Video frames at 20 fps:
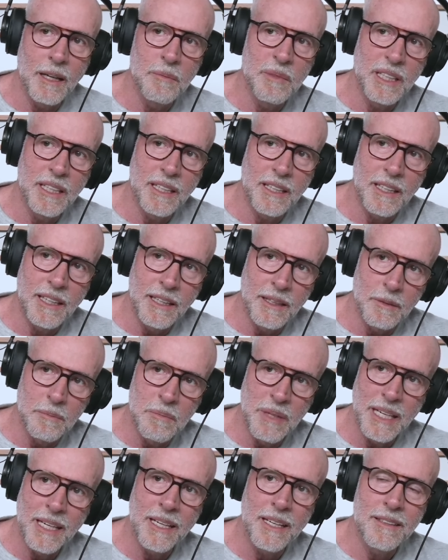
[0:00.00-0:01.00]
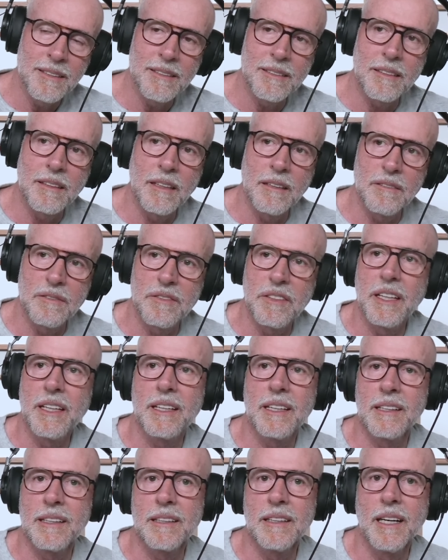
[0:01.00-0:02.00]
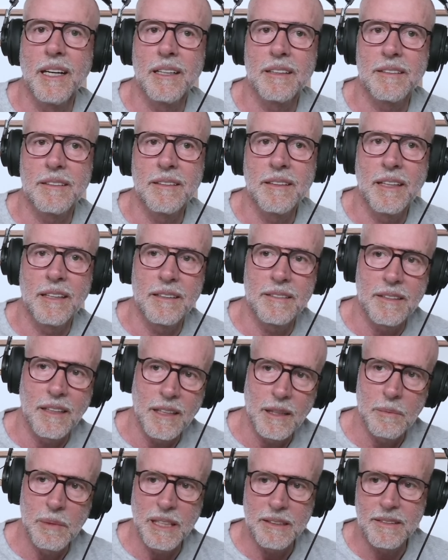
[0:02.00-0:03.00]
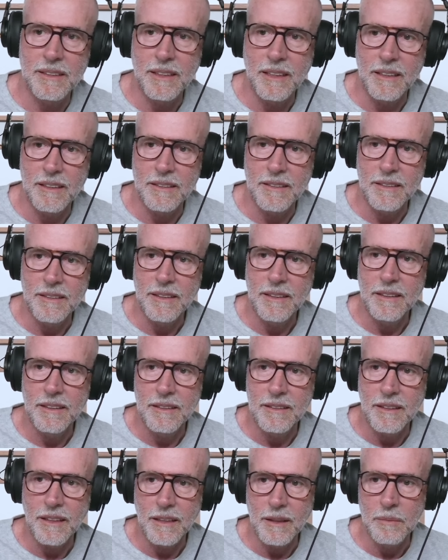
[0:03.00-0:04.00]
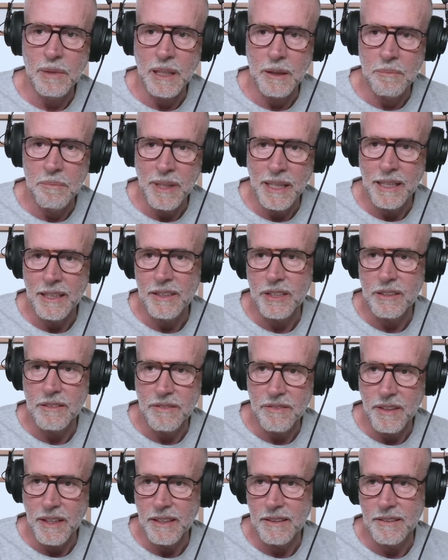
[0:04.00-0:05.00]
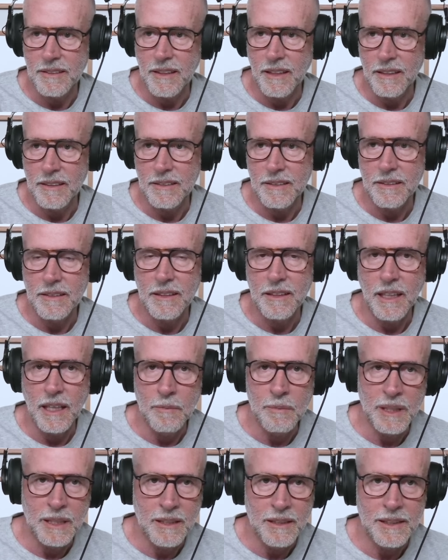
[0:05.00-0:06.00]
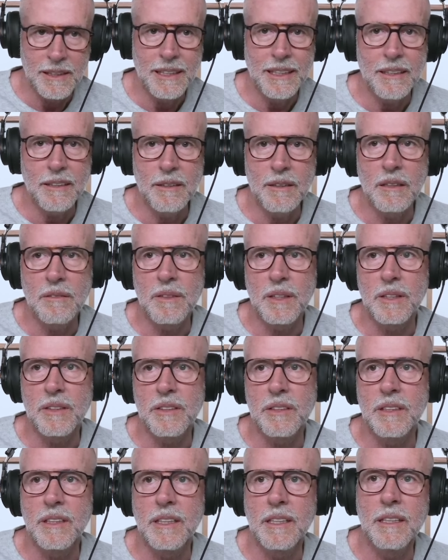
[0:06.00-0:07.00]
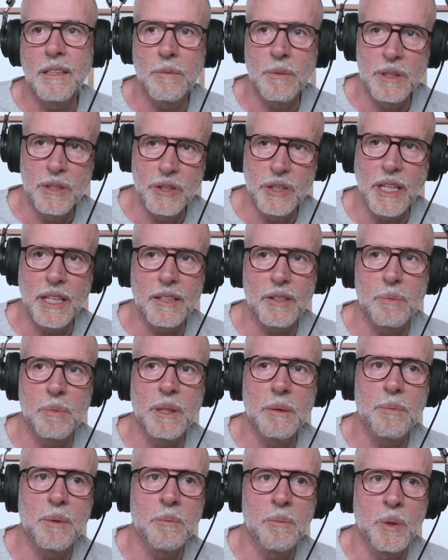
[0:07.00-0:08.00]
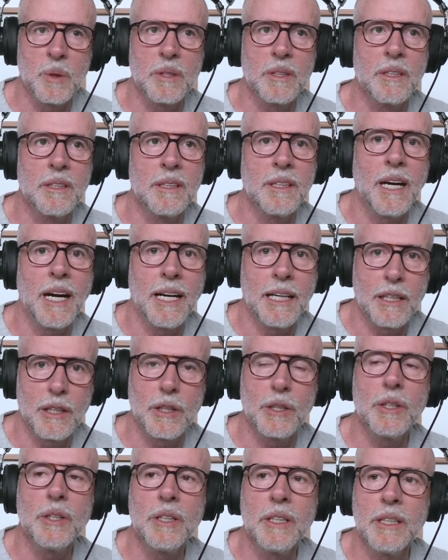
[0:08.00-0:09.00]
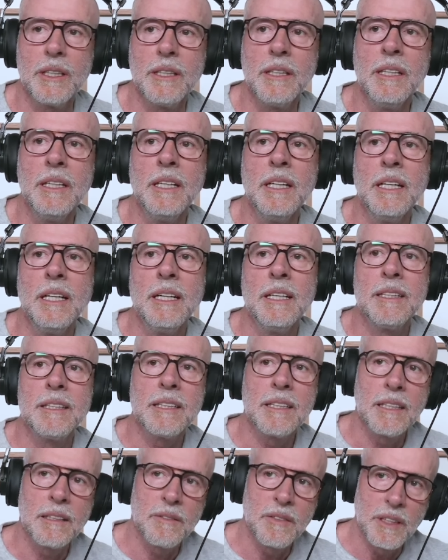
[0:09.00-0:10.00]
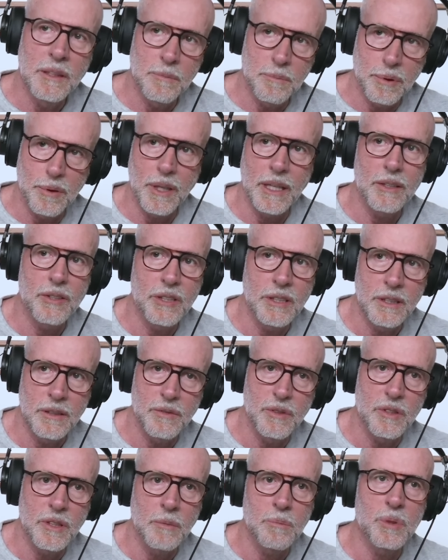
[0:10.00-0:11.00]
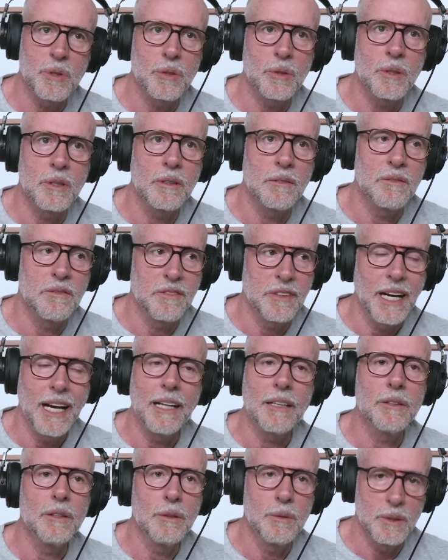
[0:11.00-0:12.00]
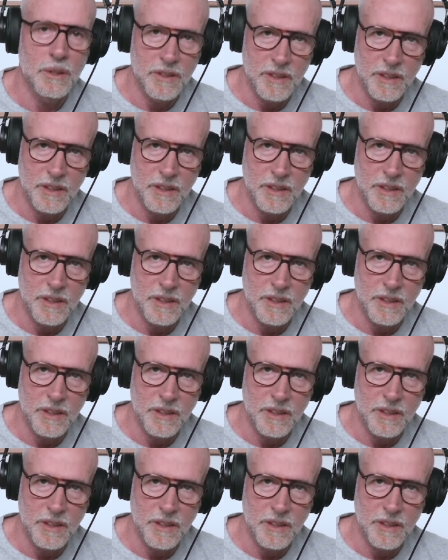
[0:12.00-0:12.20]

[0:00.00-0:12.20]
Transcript: the Hermes of fake intellects, and that it's all about scarcity. It's all about managing fake scarcity. I'm an elite university that rejects people more than I could to give the impression of some sort of value or